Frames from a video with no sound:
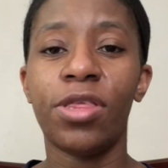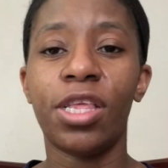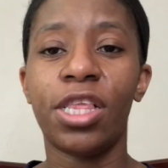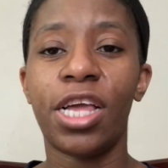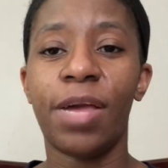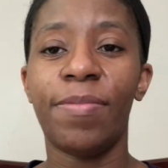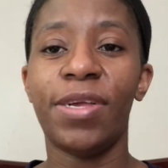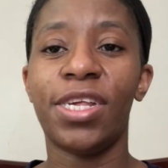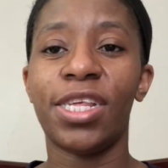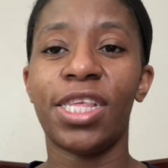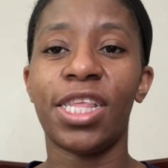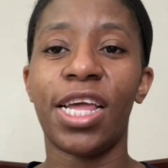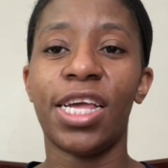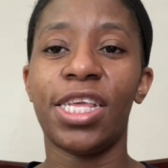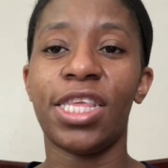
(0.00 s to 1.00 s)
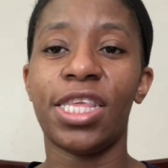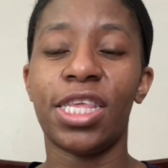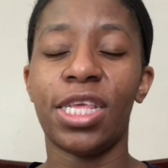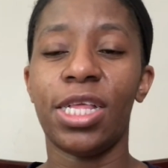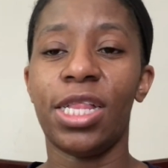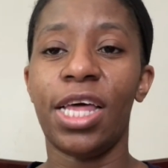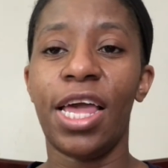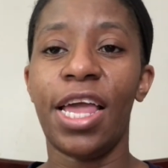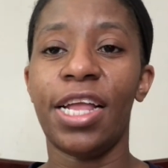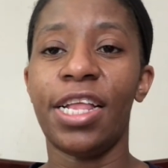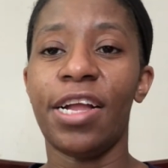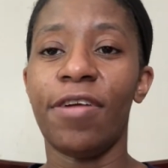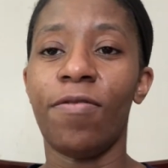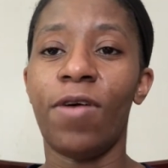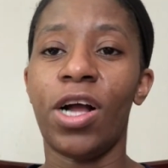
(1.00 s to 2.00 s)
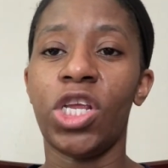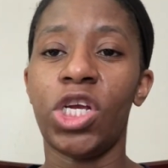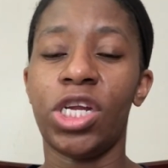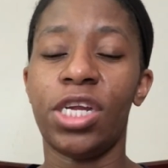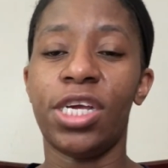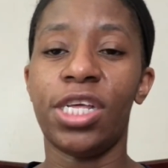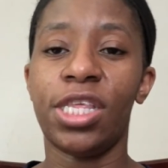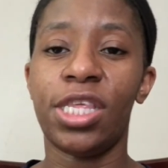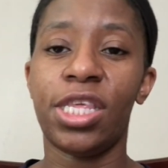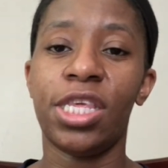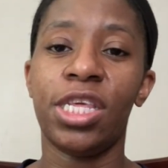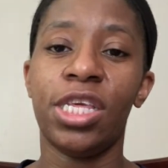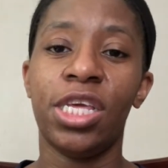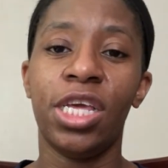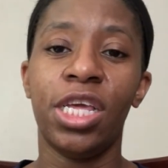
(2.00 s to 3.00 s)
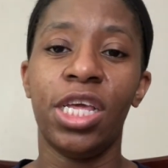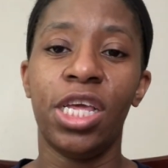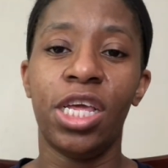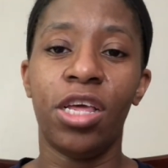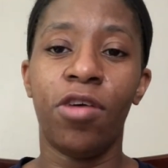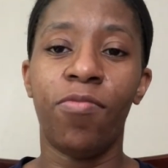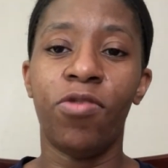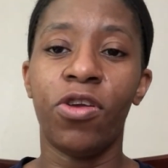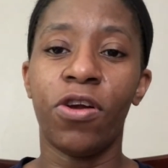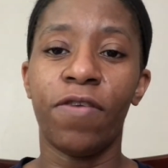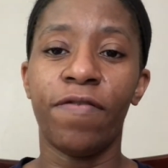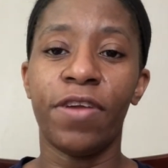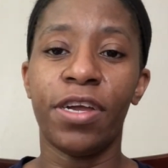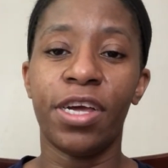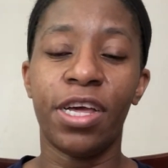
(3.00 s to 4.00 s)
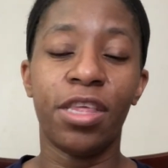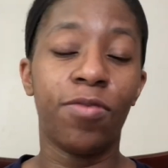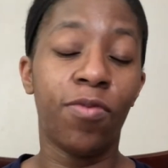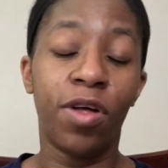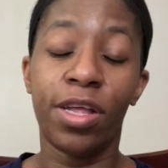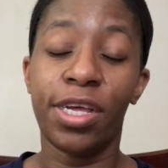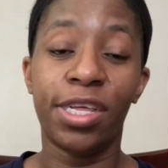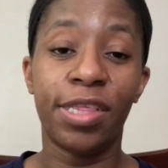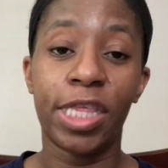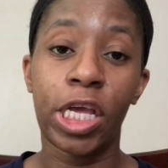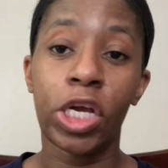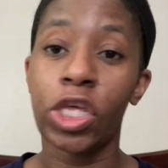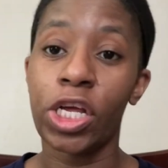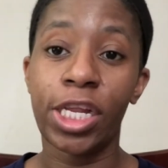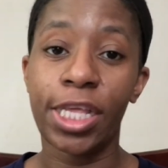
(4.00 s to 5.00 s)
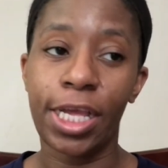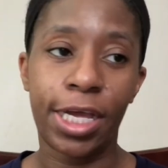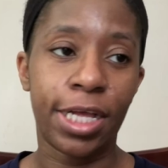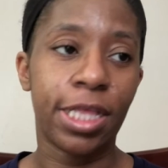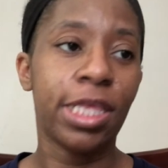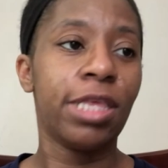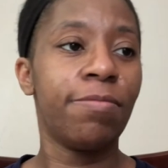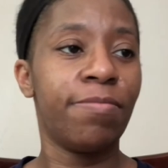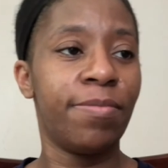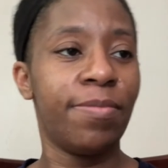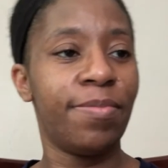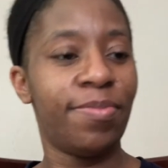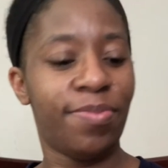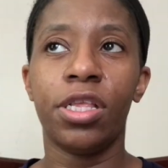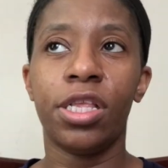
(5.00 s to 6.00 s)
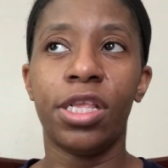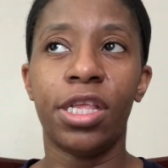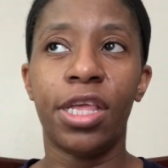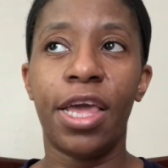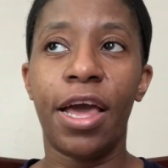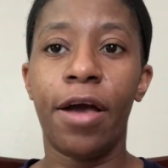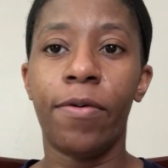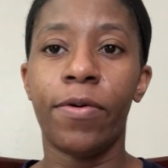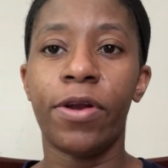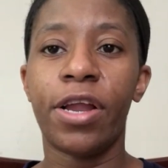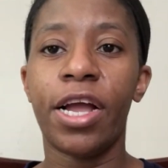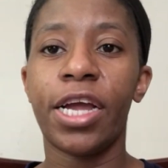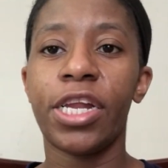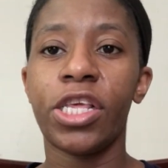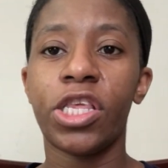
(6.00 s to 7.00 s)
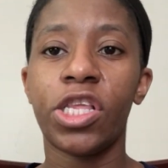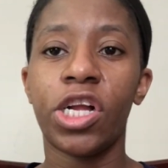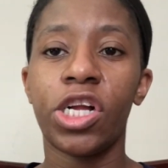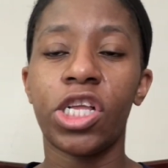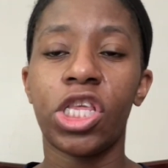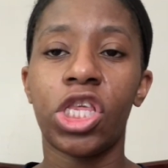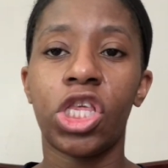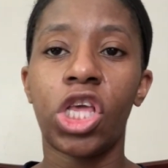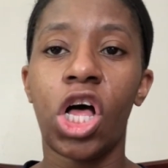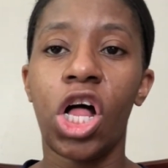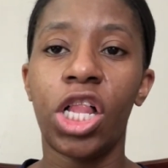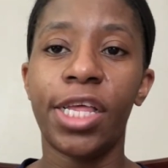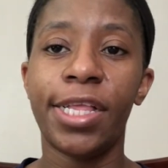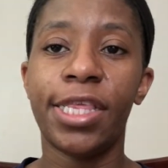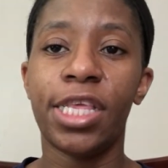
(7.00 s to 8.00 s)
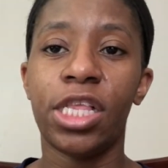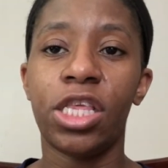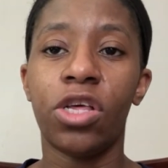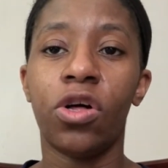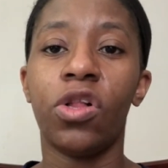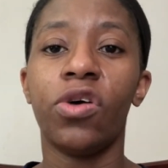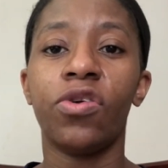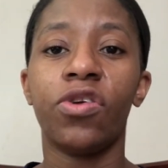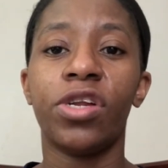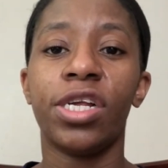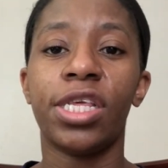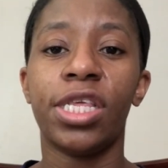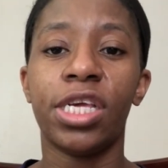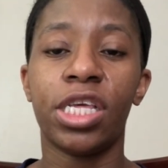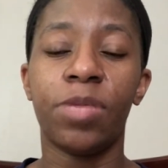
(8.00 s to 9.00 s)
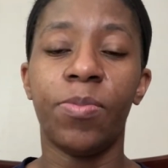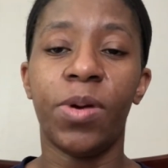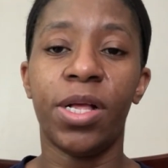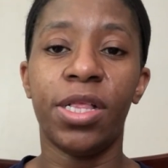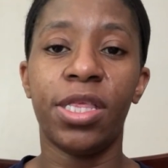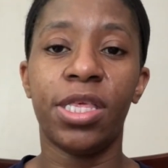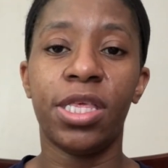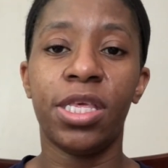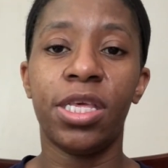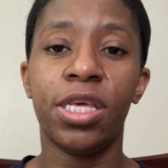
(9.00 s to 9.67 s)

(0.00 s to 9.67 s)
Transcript: of the time he just likes laying there watching us, observing us while he sucks on his hands. Yeah, we're not going to start solids until closer to 6 months,